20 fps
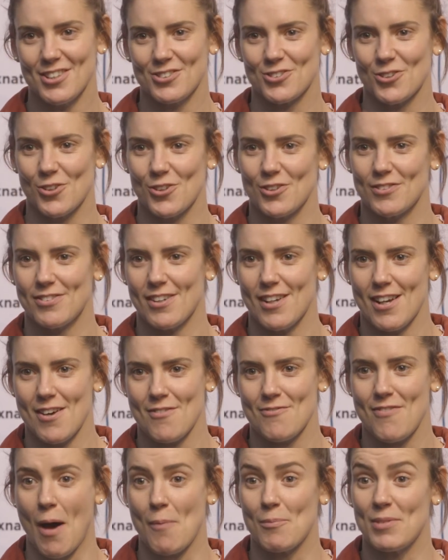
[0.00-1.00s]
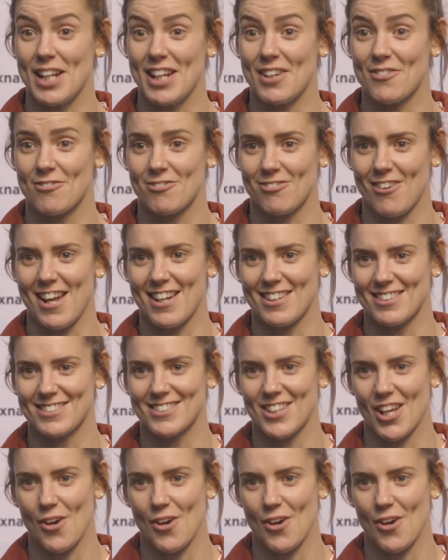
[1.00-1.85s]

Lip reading: sort of family and friends.